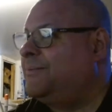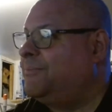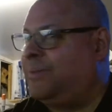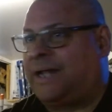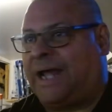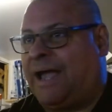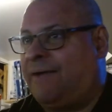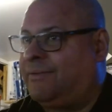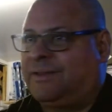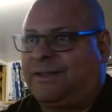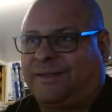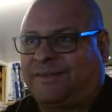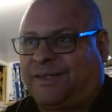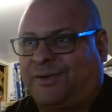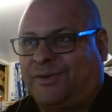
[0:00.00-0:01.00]
But I haven't
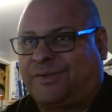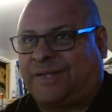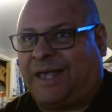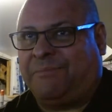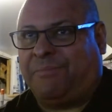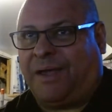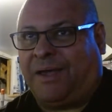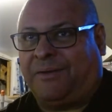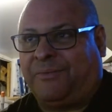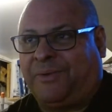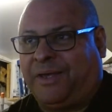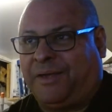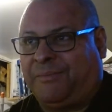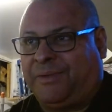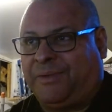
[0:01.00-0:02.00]
done single sideband
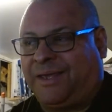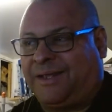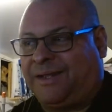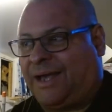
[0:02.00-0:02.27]
with him yet.